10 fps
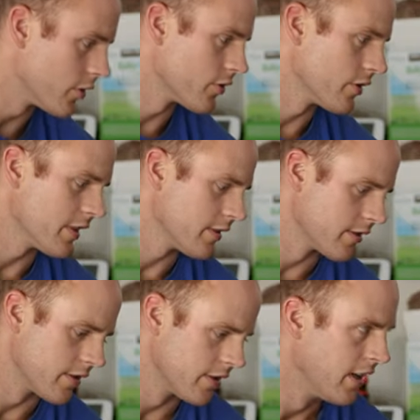larger it
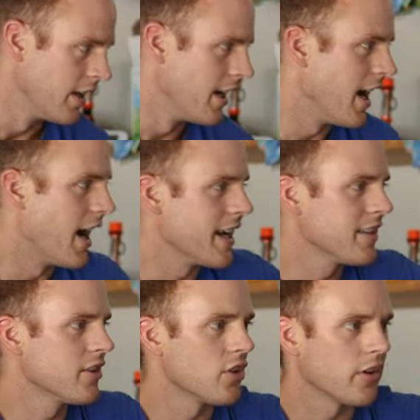is. Uh,
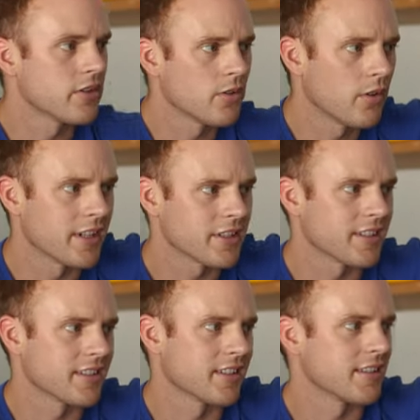and the jogging stroller actually
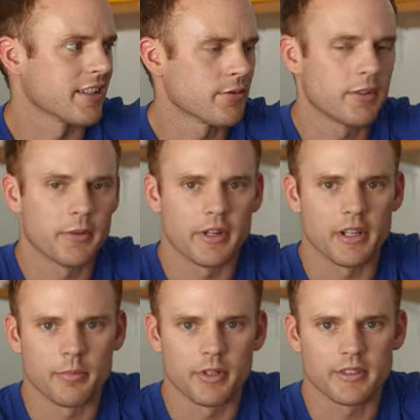has an accessory where you
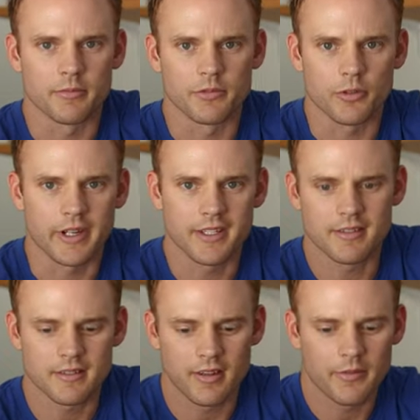can put some drinks
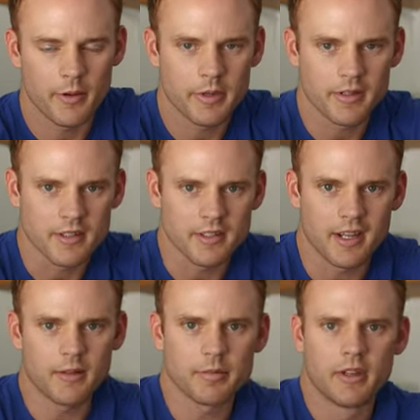and stuff up here at the
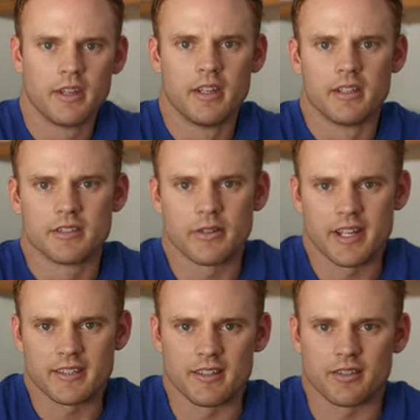top. So it
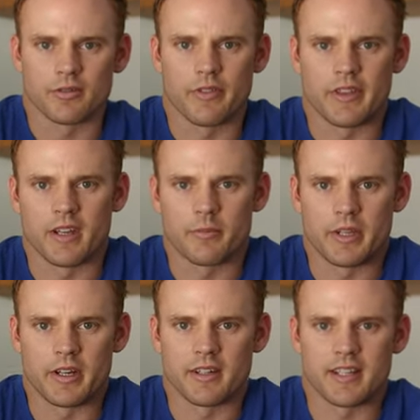has this little thing up
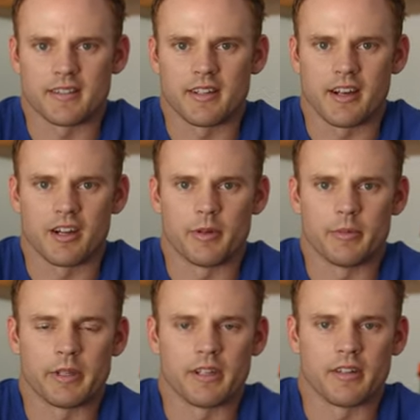here. It has the tire
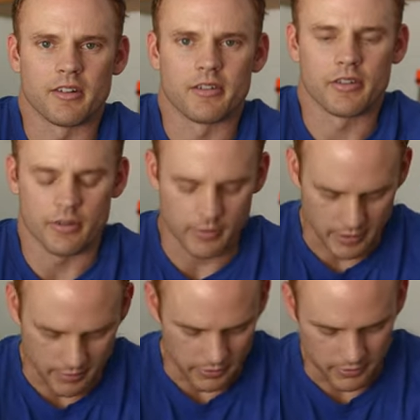pump in it also where
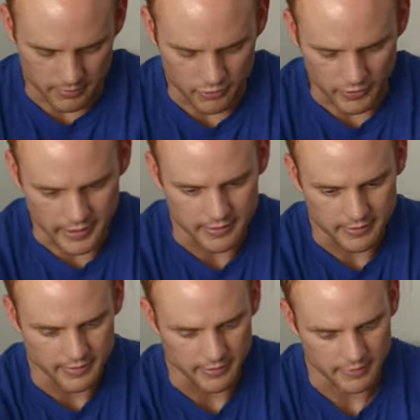you can put some drinks and
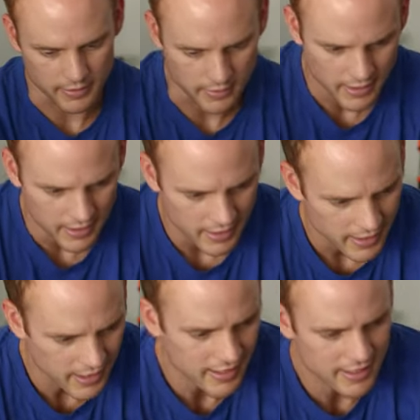stuff in.
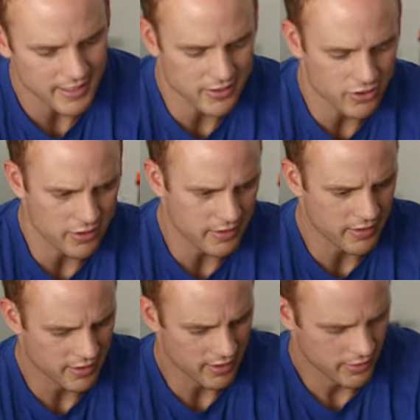Uh, and it's
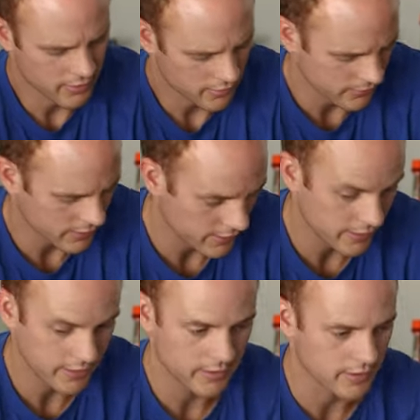just, let's
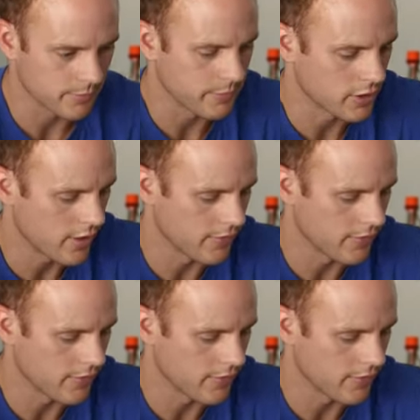see, it's much